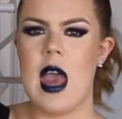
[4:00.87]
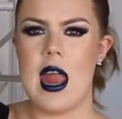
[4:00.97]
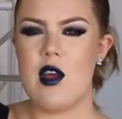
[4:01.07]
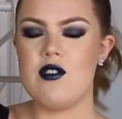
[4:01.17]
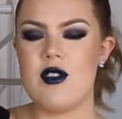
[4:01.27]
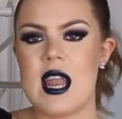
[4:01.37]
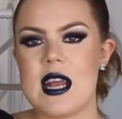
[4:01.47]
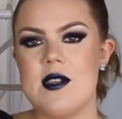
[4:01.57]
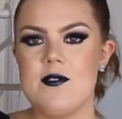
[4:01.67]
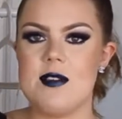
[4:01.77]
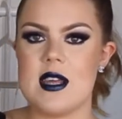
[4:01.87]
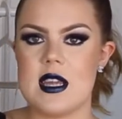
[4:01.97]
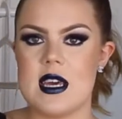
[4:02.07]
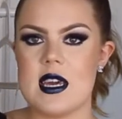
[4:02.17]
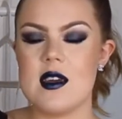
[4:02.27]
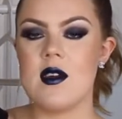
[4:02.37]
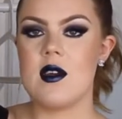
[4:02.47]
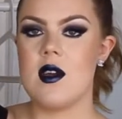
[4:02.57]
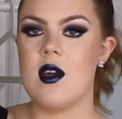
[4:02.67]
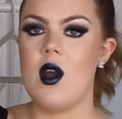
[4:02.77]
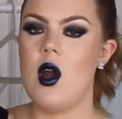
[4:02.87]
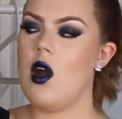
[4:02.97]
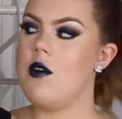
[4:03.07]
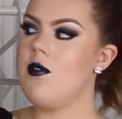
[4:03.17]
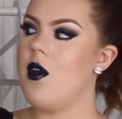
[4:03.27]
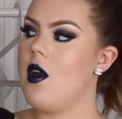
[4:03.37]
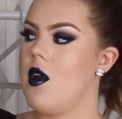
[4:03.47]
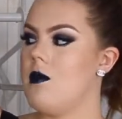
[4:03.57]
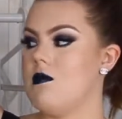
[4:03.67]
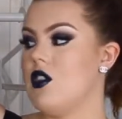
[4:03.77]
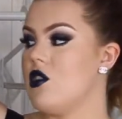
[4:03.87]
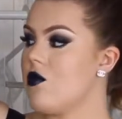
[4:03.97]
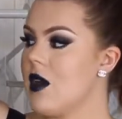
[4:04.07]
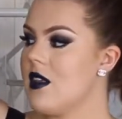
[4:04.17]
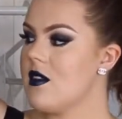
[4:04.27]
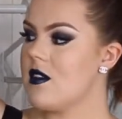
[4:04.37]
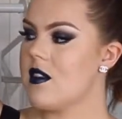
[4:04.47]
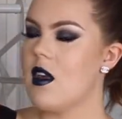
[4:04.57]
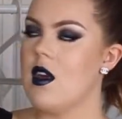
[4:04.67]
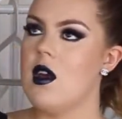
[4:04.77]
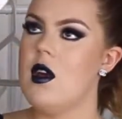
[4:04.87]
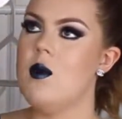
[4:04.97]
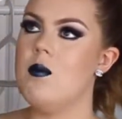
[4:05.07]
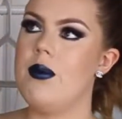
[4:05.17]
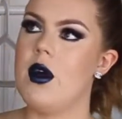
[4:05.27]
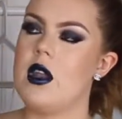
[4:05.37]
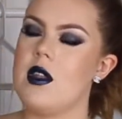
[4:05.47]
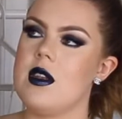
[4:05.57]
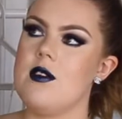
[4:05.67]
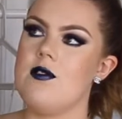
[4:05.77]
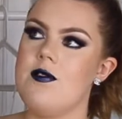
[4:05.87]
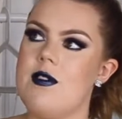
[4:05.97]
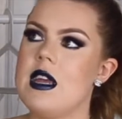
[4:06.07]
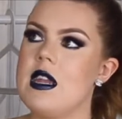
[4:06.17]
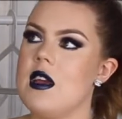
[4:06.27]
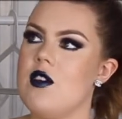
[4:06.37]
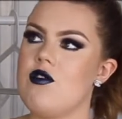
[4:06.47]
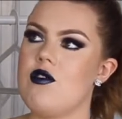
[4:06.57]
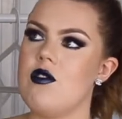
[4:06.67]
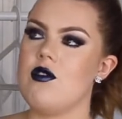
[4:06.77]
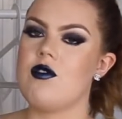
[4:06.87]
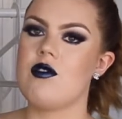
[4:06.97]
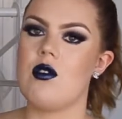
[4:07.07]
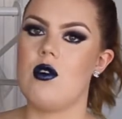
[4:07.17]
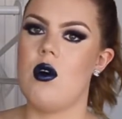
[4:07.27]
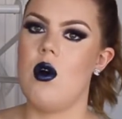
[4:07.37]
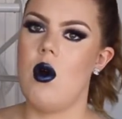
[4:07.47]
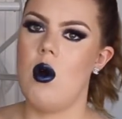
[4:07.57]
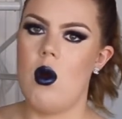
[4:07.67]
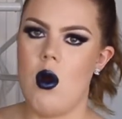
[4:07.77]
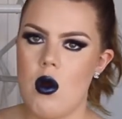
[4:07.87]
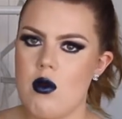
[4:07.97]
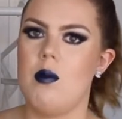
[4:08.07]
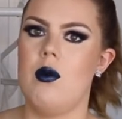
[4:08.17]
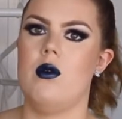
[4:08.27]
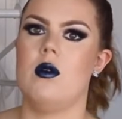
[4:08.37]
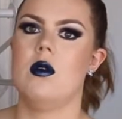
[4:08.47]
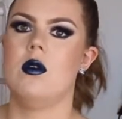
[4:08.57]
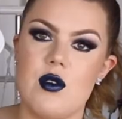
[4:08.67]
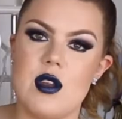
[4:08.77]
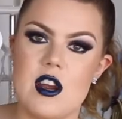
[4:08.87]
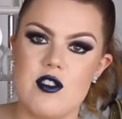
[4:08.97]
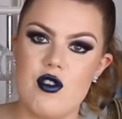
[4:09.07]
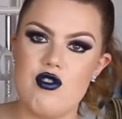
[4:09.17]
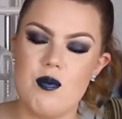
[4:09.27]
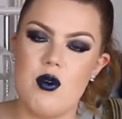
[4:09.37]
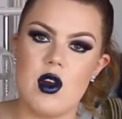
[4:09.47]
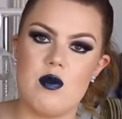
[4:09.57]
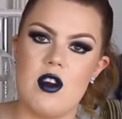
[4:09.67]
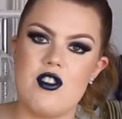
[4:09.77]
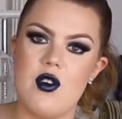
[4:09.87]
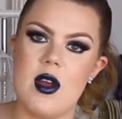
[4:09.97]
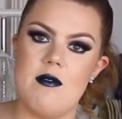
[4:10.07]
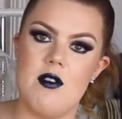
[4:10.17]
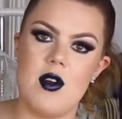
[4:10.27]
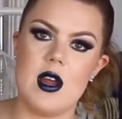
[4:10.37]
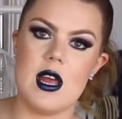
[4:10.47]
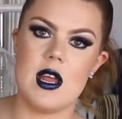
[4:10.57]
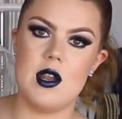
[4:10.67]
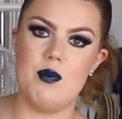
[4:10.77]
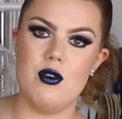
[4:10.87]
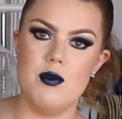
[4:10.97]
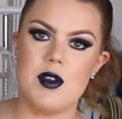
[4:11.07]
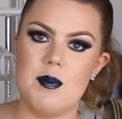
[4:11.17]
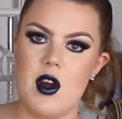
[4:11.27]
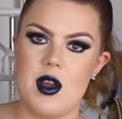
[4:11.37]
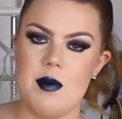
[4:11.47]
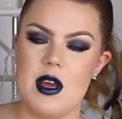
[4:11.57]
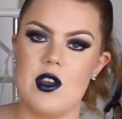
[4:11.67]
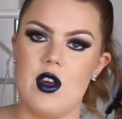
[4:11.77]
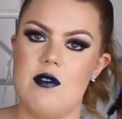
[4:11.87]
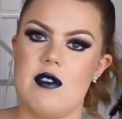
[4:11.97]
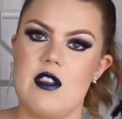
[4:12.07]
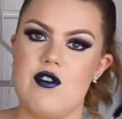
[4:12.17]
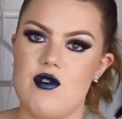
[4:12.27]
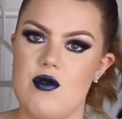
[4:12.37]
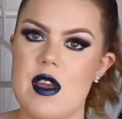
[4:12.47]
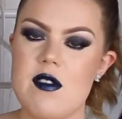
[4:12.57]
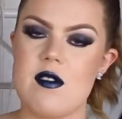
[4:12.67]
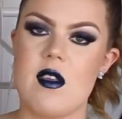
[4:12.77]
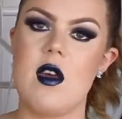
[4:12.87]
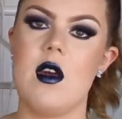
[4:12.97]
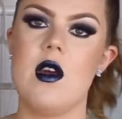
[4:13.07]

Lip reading: I also like the feeling of the dress, but the fit is just horrible. So there is no support whatsoever in the boob department of this dress.